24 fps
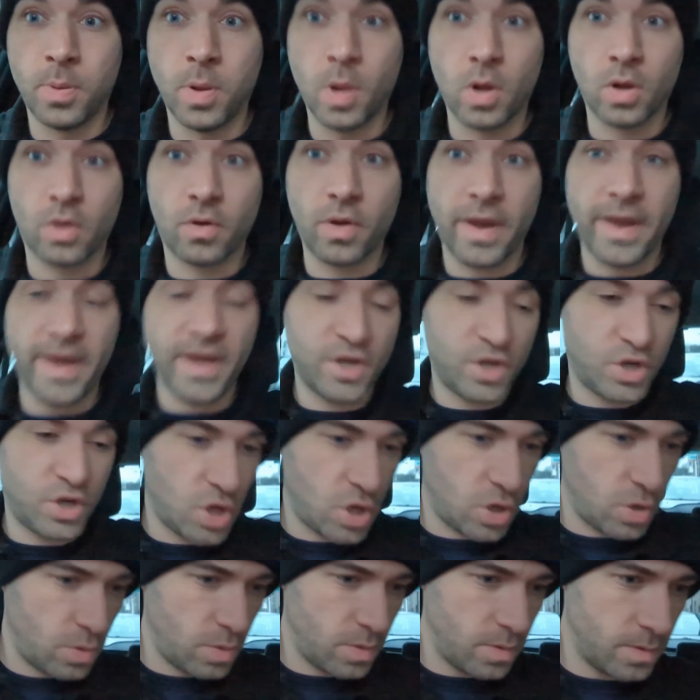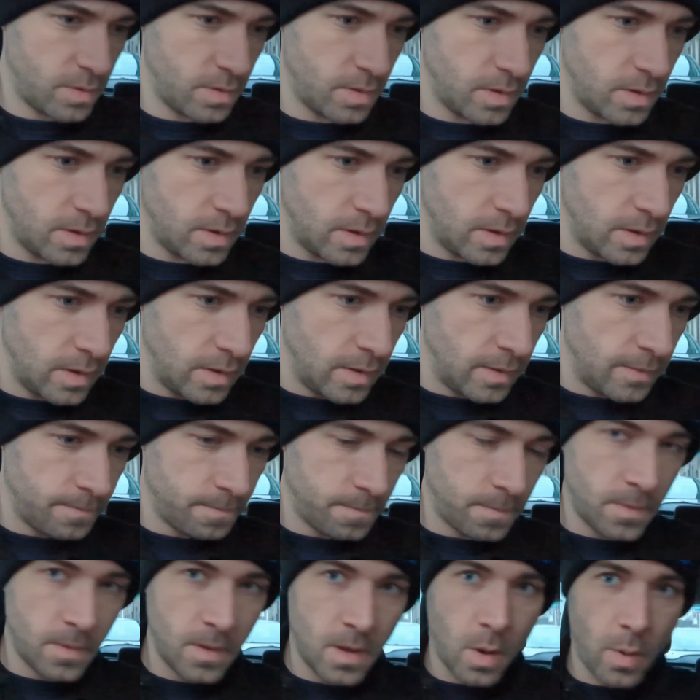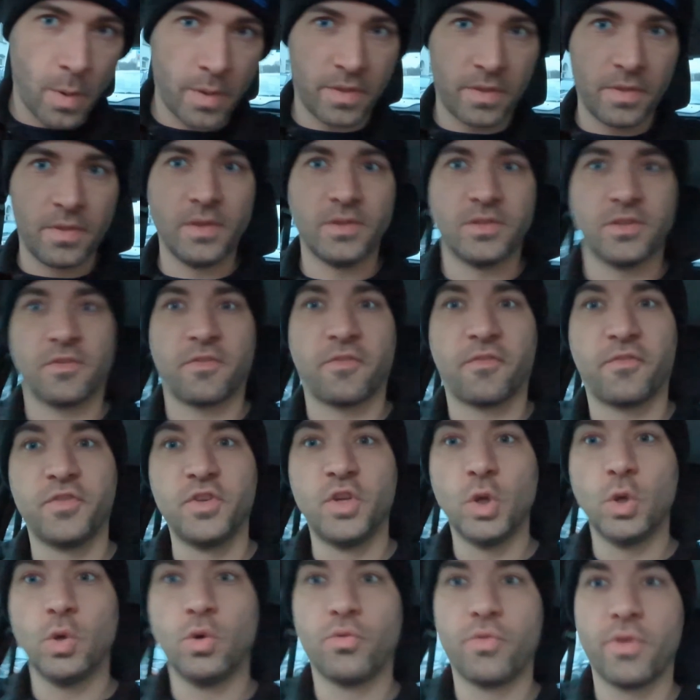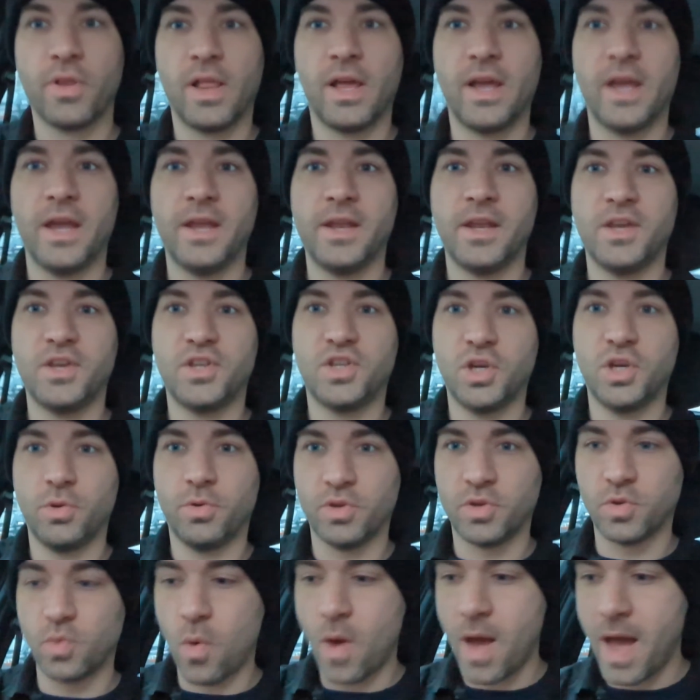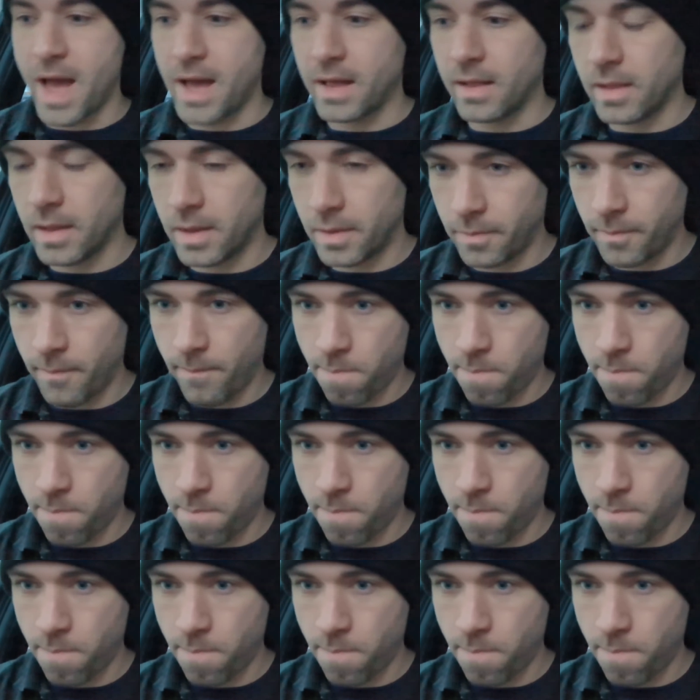plug issue or whether there's a fuel related issue as well.